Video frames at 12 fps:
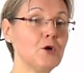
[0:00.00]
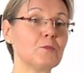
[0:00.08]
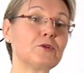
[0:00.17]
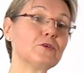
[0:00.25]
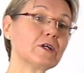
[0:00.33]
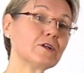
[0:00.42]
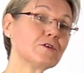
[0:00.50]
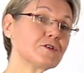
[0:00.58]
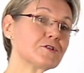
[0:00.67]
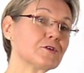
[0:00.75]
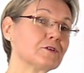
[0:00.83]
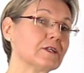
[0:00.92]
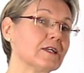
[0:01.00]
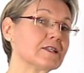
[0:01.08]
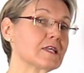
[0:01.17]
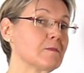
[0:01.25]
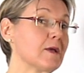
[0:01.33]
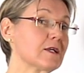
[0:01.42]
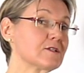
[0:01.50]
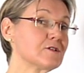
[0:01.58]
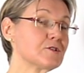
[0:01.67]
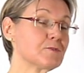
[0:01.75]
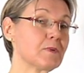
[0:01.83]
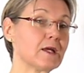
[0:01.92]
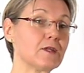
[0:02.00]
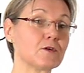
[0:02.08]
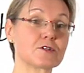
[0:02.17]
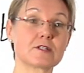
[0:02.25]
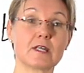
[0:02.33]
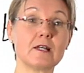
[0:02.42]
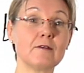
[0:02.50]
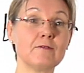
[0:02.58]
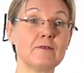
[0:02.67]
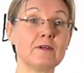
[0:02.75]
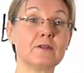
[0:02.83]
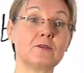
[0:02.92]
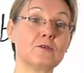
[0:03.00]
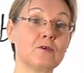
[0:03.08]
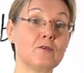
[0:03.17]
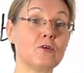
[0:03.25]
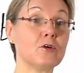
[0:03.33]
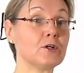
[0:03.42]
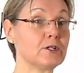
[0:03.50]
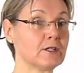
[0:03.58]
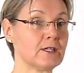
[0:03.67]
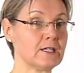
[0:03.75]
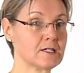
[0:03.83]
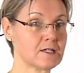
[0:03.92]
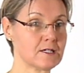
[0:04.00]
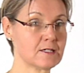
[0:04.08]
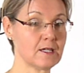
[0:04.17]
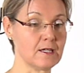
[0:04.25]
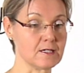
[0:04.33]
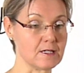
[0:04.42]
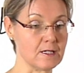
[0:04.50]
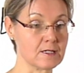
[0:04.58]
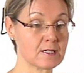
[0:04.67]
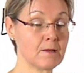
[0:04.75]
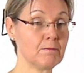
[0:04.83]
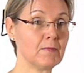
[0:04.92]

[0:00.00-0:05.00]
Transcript: But you can also take some actions by yourself uh, to avoid these diseases.